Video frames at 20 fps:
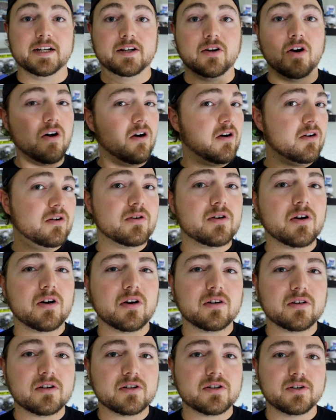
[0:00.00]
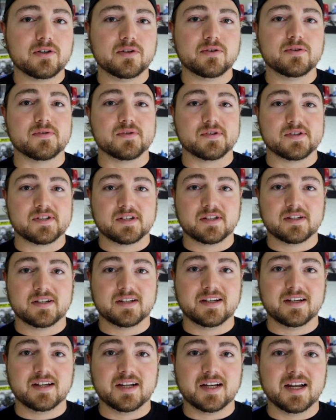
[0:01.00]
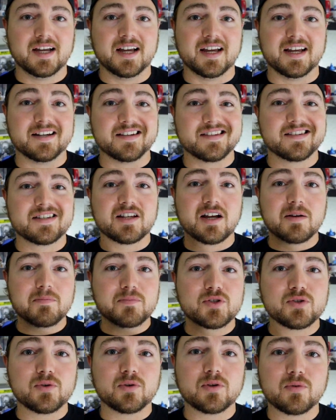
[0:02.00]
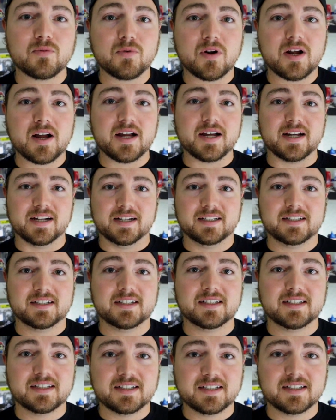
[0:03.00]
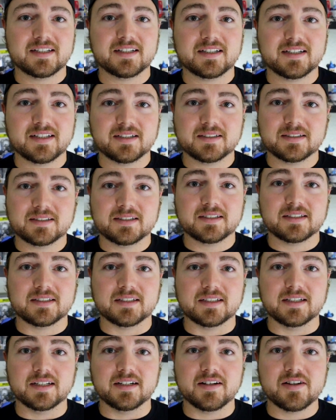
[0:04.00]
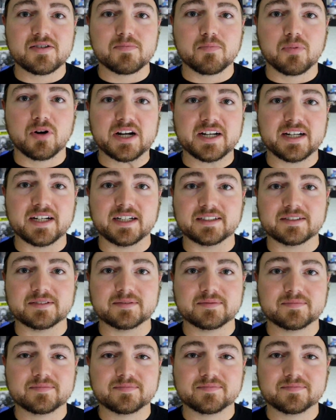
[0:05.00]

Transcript: In auto car news, in some sort of way, it is breaking.